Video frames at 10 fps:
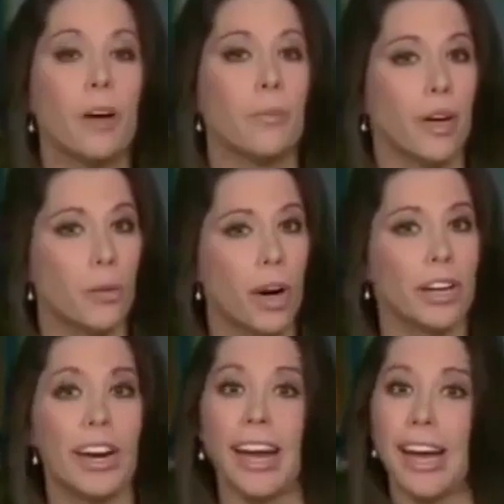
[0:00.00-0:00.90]

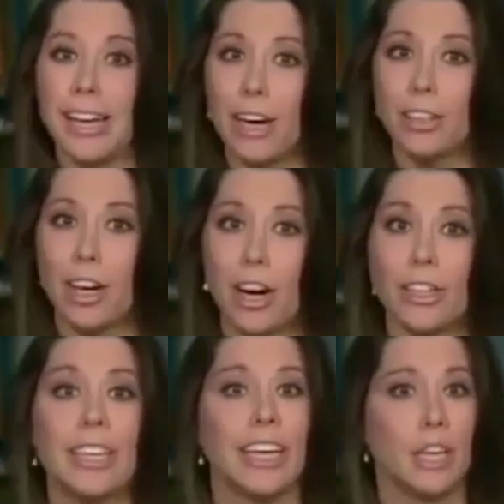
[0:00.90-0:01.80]
marijuana and
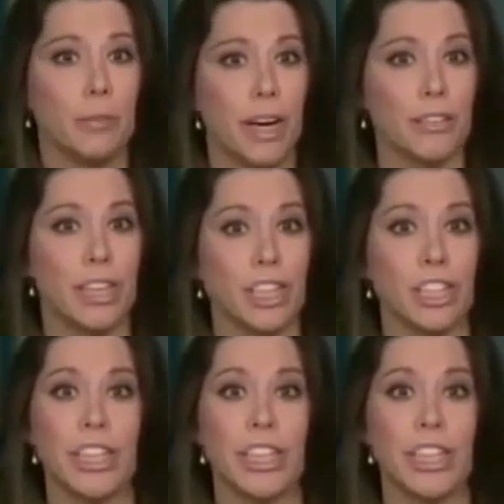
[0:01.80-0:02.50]
alcohol in moderation.